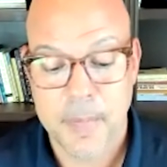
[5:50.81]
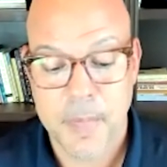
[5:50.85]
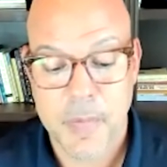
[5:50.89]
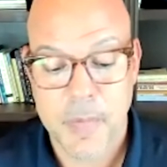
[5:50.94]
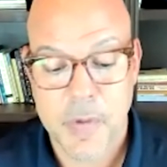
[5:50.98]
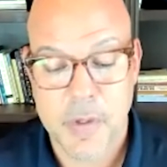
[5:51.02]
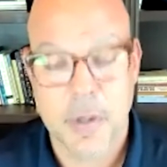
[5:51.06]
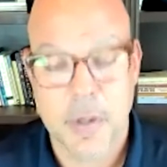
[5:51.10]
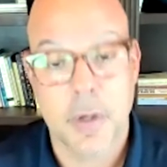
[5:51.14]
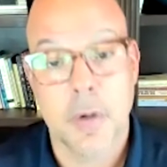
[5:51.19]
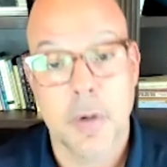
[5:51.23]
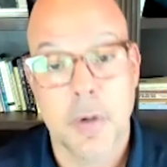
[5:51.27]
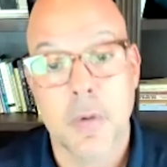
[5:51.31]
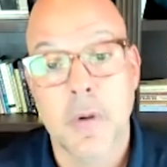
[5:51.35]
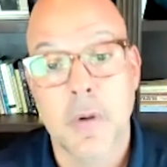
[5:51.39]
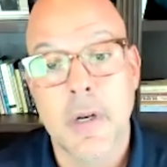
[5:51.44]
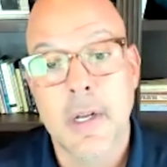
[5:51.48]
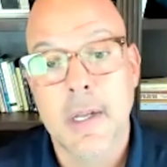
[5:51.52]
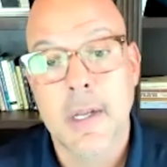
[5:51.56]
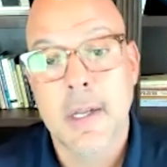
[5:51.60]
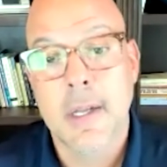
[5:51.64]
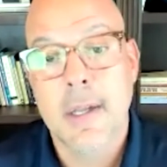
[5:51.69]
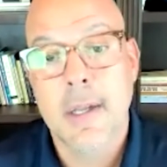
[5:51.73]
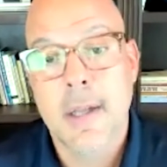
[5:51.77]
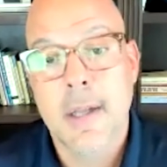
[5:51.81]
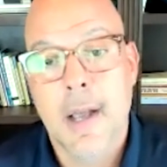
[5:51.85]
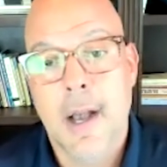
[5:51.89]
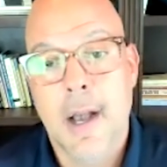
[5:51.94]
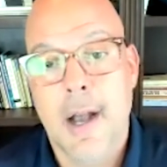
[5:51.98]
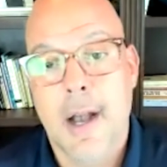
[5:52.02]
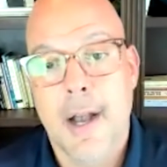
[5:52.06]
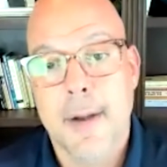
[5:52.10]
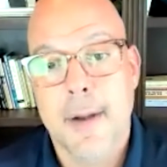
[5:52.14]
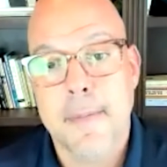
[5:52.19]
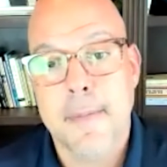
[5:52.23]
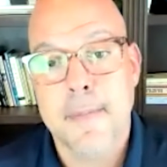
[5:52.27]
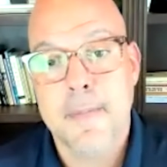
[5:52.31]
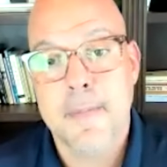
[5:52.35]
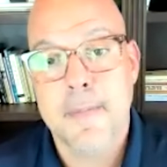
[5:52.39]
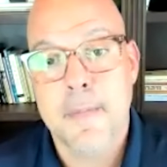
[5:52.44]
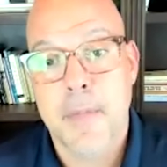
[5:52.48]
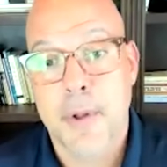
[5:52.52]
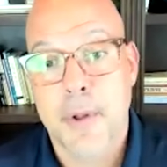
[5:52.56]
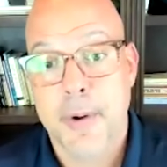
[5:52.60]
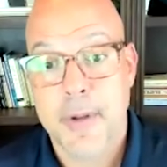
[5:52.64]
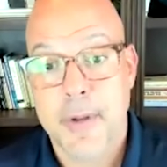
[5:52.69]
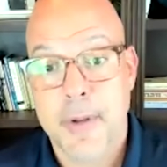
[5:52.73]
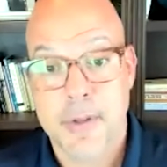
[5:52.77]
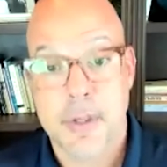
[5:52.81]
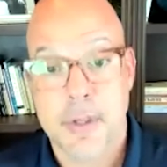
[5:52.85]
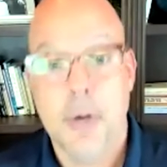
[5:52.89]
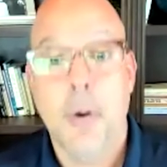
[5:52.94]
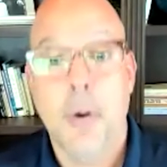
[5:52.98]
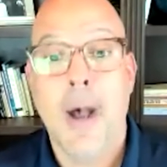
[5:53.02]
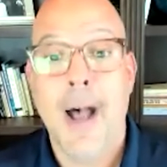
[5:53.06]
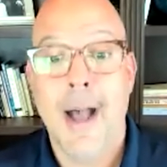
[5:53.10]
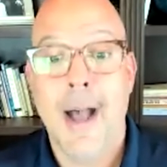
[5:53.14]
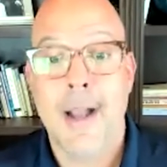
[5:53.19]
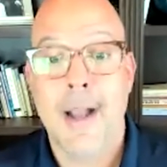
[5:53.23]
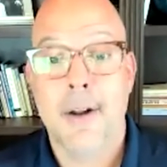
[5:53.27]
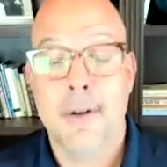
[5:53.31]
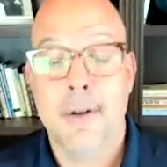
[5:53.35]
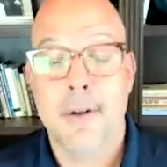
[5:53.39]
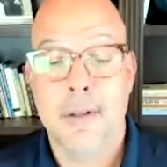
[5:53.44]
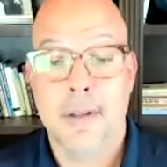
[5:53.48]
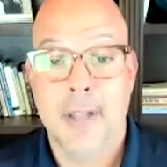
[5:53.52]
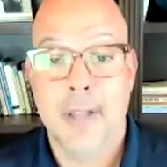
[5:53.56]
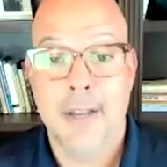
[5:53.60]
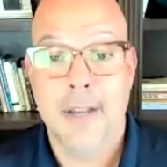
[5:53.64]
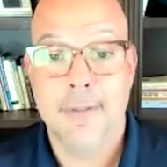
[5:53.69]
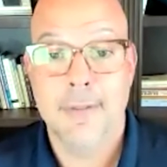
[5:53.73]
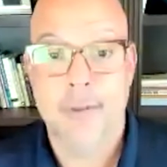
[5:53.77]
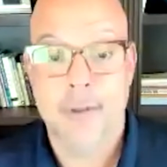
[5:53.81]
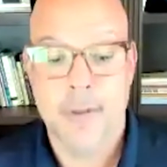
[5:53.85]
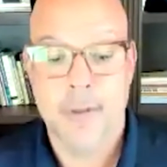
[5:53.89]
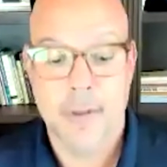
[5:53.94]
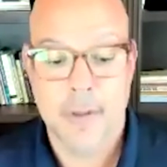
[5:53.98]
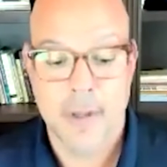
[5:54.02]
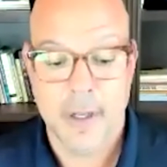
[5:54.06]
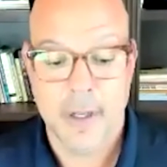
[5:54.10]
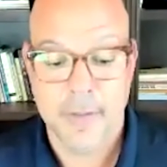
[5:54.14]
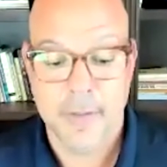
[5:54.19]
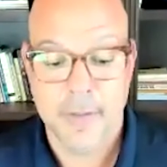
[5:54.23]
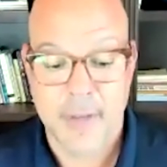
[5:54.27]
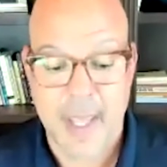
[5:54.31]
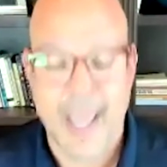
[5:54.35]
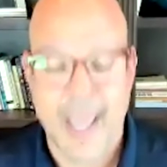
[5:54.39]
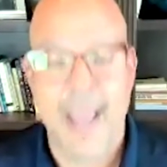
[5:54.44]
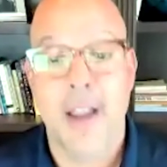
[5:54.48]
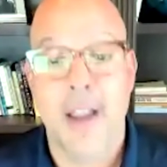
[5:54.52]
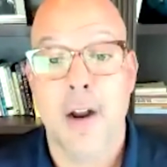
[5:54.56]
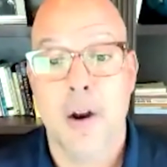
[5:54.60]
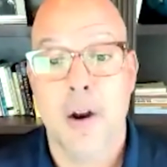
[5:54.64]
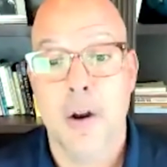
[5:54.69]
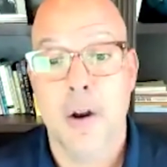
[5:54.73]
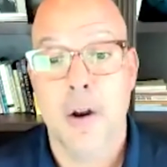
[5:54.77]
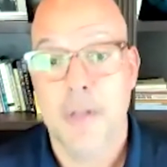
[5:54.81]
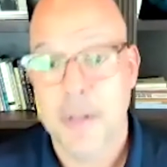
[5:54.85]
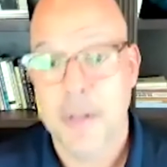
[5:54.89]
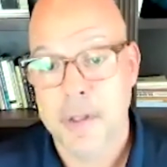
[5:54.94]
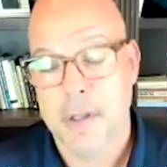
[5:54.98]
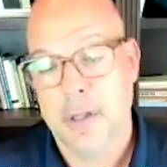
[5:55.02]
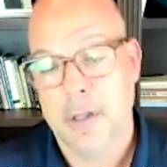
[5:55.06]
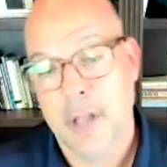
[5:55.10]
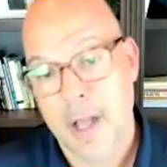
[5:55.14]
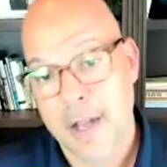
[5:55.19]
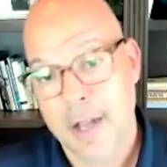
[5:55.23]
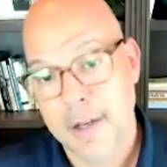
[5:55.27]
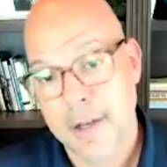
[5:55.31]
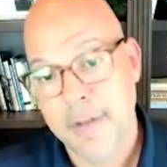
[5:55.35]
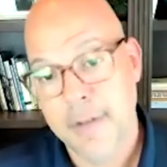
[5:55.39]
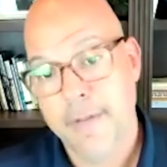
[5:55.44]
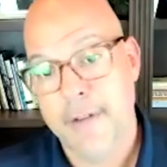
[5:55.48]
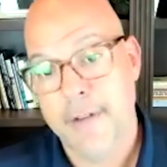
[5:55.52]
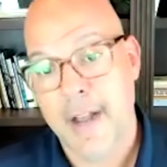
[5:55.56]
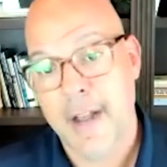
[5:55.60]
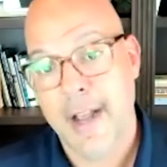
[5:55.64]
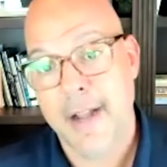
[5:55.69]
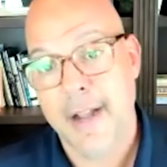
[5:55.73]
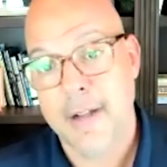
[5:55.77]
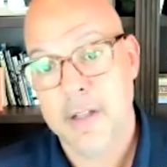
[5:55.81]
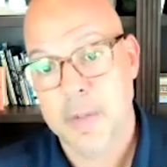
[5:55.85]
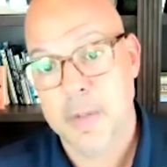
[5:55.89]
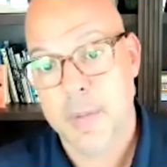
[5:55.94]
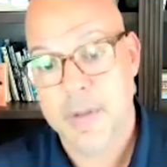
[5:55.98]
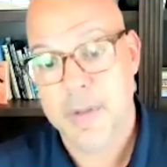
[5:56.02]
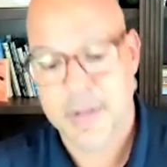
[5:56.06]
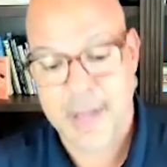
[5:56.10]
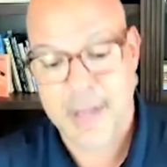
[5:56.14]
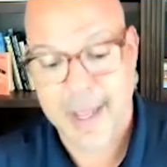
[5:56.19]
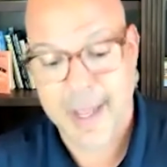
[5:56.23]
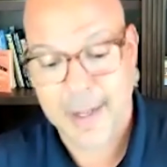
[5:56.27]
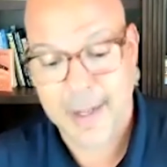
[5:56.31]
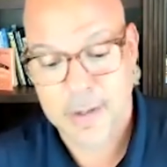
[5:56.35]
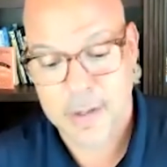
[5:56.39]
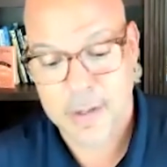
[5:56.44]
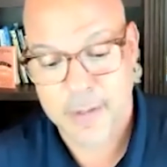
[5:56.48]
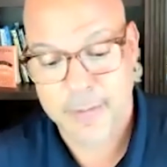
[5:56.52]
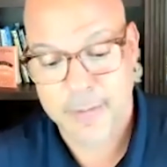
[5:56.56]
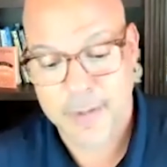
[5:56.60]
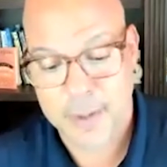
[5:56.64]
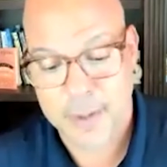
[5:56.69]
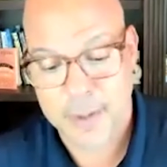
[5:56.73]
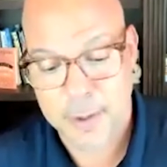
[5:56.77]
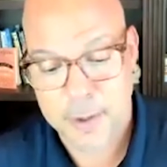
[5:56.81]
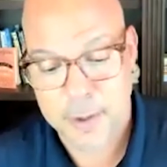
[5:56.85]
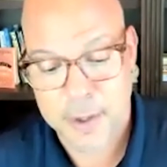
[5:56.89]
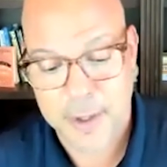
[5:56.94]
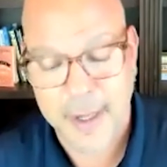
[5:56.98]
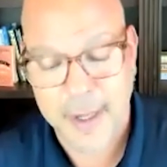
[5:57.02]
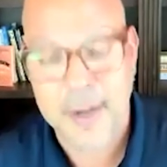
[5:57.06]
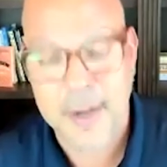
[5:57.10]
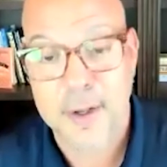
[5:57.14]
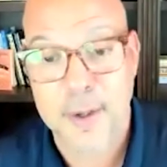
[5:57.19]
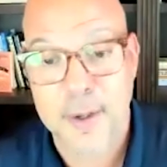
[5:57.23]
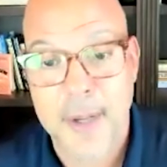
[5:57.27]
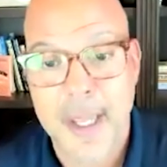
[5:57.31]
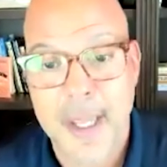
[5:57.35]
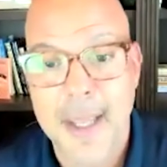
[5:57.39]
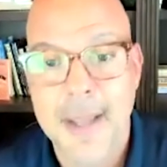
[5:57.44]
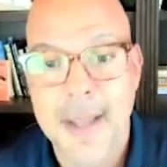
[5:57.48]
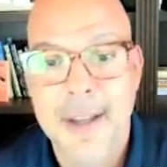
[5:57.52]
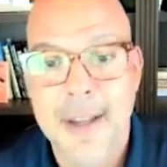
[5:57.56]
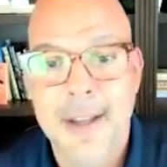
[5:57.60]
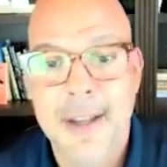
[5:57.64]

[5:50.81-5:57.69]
So there is no higher level of care the law defines besides the fiduciary duty.